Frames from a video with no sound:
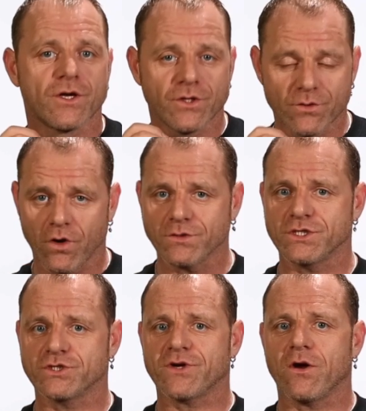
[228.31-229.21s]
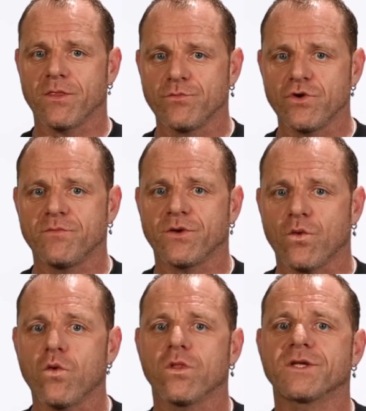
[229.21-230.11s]
you concentrate on the movement
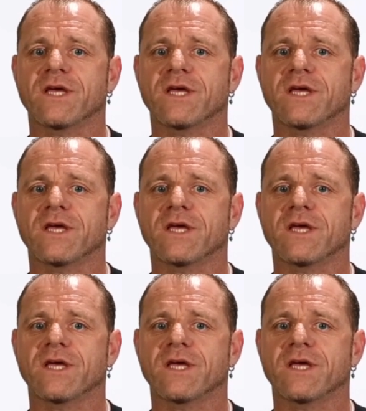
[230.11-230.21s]
all the